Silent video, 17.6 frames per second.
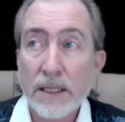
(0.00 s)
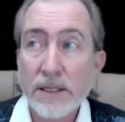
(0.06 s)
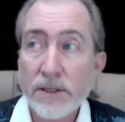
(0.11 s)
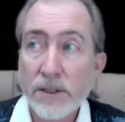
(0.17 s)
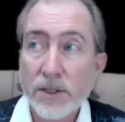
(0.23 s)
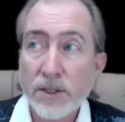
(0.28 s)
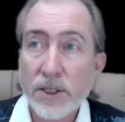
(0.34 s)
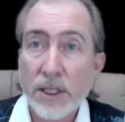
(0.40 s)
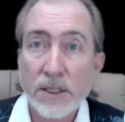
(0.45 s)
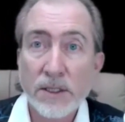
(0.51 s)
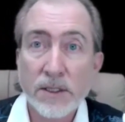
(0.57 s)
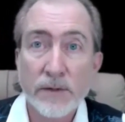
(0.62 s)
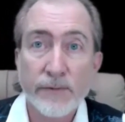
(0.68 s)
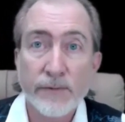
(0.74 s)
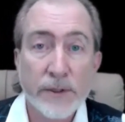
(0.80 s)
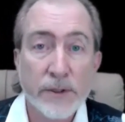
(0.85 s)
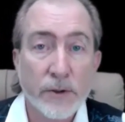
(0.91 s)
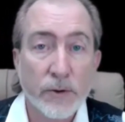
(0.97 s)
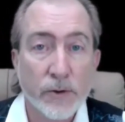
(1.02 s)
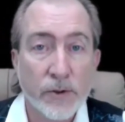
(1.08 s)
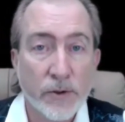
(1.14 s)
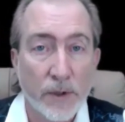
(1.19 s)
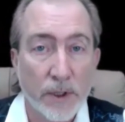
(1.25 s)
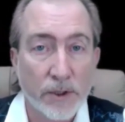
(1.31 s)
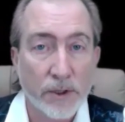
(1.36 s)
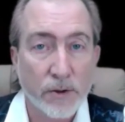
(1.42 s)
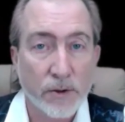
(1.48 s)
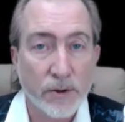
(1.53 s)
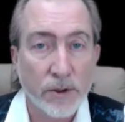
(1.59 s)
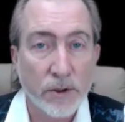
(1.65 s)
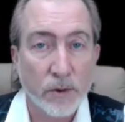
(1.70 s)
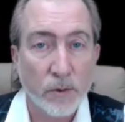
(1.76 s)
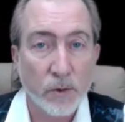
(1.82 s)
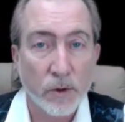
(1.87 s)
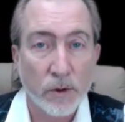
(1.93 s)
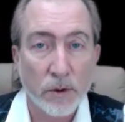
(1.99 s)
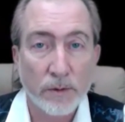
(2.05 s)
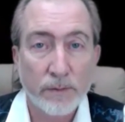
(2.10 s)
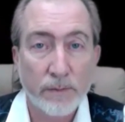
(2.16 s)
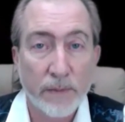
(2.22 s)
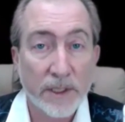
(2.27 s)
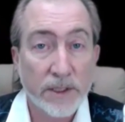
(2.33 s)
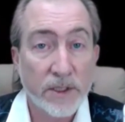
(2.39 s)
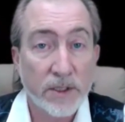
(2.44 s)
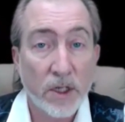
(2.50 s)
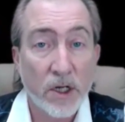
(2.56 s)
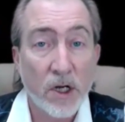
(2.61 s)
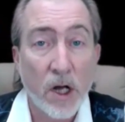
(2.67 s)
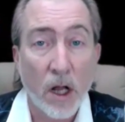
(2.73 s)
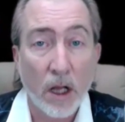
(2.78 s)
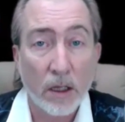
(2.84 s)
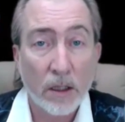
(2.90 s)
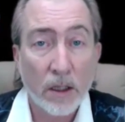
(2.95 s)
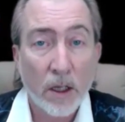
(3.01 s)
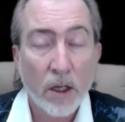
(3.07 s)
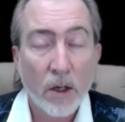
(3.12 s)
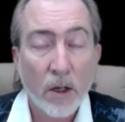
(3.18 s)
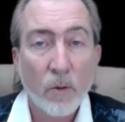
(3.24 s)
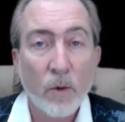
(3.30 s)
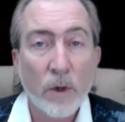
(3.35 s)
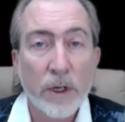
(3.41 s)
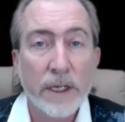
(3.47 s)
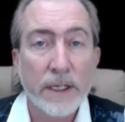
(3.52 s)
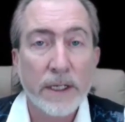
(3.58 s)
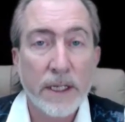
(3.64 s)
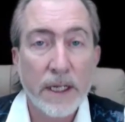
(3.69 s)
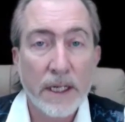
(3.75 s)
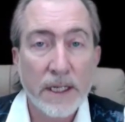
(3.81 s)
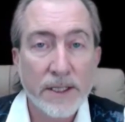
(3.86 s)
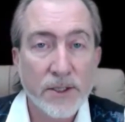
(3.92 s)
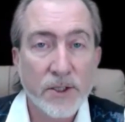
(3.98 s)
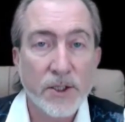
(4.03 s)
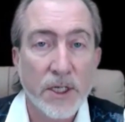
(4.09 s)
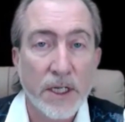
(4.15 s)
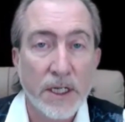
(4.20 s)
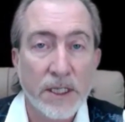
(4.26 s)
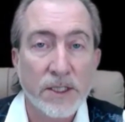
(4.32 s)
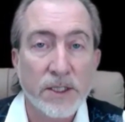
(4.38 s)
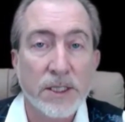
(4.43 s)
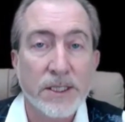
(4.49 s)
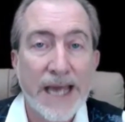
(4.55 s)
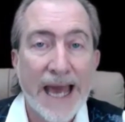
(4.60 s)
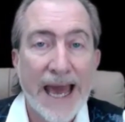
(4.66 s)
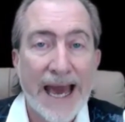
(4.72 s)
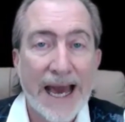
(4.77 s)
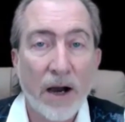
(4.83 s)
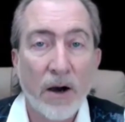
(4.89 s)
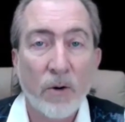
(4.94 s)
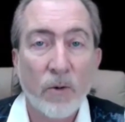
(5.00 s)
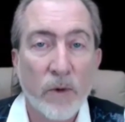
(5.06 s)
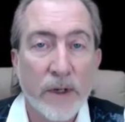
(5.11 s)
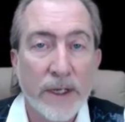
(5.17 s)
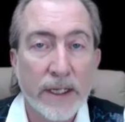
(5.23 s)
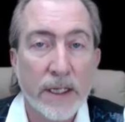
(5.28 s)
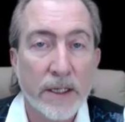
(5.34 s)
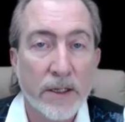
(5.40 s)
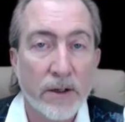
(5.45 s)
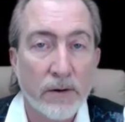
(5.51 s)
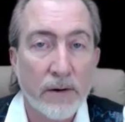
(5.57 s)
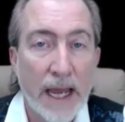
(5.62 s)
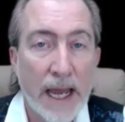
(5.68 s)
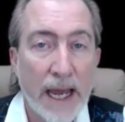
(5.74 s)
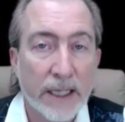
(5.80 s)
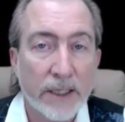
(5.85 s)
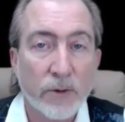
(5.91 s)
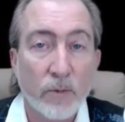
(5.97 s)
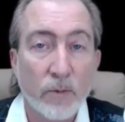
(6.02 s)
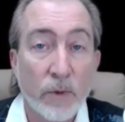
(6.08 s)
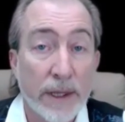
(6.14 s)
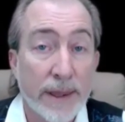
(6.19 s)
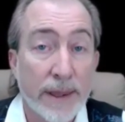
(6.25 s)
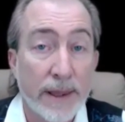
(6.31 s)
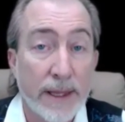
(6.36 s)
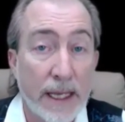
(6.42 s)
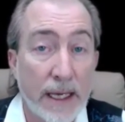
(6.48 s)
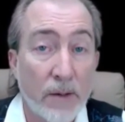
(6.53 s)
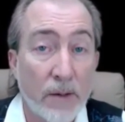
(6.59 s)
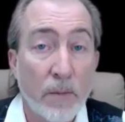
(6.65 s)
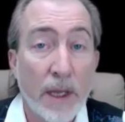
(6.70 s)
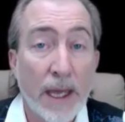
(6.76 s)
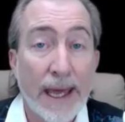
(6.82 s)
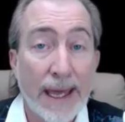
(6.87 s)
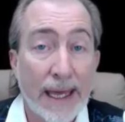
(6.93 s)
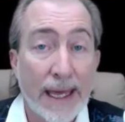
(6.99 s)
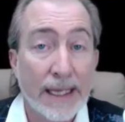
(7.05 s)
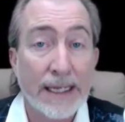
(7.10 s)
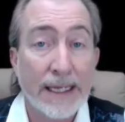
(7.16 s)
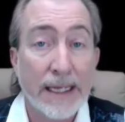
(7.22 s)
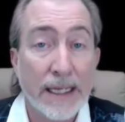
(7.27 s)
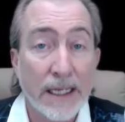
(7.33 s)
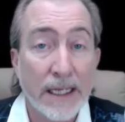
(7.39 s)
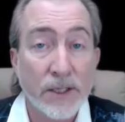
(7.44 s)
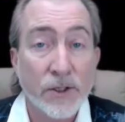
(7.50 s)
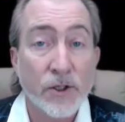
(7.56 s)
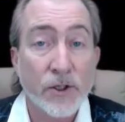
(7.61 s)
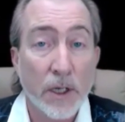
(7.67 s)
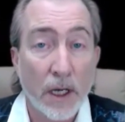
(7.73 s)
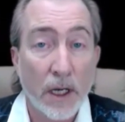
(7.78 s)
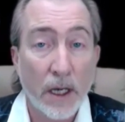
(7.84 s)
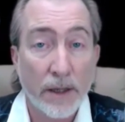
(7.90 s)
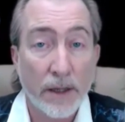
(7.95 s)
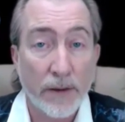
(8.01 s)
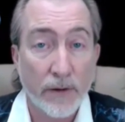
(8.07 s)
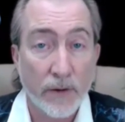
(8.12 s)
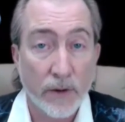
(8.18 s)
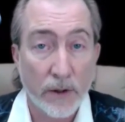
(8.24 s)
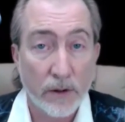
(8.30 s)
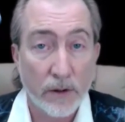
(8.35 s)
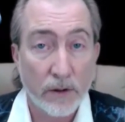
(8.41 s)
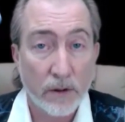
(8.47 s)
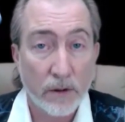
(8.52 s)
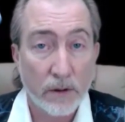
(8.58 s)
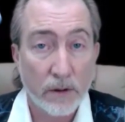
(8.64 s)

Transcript: doesn't change the physical structures of the world much at all. What it does change is how we interact with them and each other.